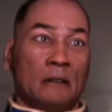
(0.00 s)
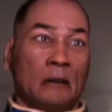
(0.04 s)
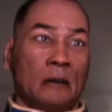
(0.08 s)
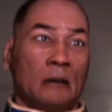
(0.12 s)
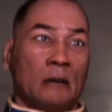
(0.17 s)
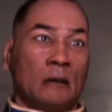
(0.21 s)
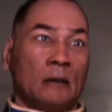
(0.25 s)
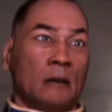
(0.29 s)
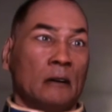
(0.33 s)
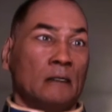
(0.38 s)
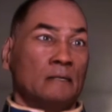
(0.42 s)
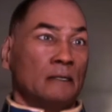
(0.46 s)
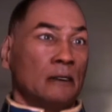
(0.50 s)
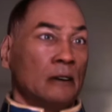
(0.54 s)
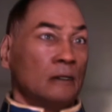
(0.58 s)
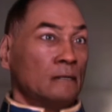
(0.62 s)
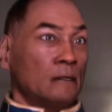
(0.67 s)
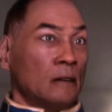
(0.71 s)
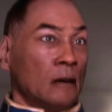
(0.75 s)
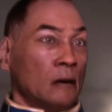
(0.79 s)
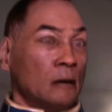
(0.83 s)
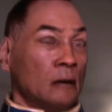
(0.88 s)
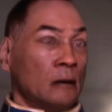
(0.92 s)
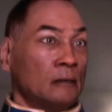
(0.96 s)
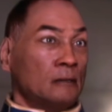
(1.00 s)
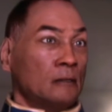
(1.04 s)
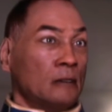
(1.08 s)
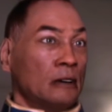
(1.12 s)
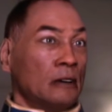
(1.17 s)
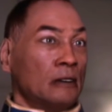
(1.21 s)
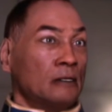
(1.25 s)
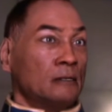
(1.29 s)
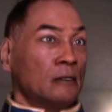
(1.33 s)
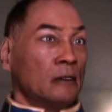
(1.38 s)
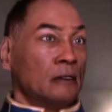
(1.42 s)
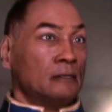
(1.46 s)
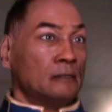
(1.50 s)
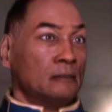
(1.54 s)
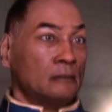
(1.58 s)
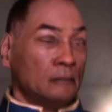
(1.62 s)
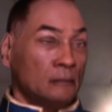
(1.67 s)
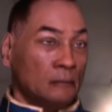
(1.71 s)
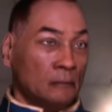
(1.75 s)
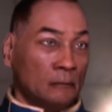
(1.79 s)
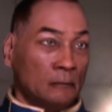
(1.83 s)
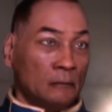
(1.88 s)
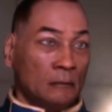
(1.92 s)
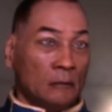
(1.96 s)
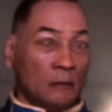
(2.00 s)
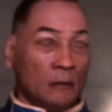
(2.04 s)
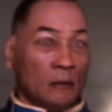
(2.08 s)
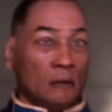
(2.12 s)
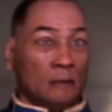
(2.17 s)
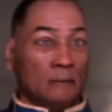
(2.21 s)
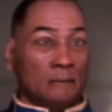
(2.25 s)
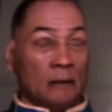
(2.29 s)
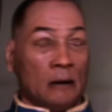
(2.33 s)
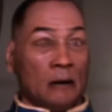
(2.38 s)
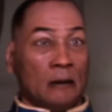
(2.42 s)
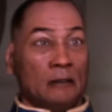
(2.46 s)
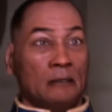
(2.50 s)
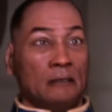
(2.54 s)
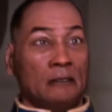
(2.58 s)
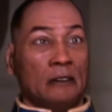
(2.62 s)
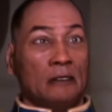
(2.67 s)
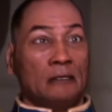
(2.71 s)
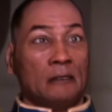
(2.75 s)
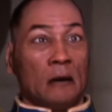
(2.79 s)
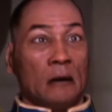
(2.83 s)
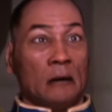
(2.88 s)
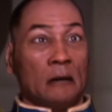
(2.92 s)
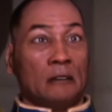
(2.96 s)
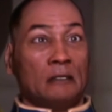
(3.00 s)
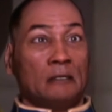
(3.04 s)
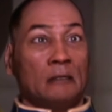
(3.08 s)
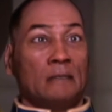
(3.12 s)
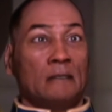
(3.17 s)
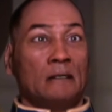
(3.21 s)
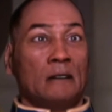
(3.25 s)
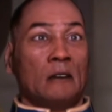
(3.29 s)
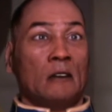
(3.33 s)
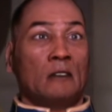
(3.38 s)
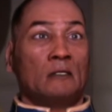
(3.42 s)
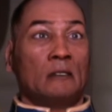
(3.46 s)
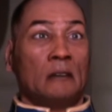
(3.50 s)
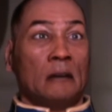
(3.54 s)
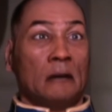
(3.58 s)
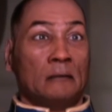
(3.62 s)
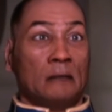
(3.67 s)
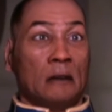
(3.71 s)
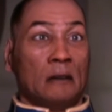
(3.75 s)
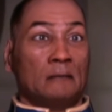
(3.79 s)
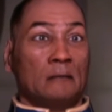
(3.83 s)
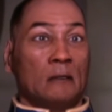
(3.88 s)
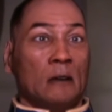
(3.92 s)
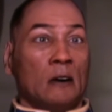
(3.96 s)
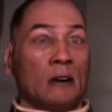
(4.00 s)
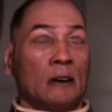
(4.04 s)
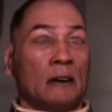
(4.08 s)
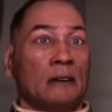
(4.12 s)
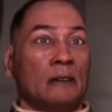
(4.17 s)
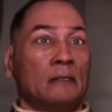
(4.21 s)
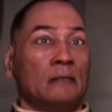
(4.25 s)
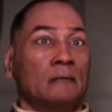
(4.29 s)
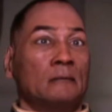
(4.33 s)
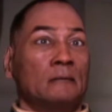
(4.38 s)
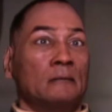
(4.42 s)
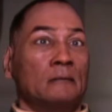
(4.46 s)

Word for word: Von over in the financial district. Rumor has it he's an agent for the Shadow Broker.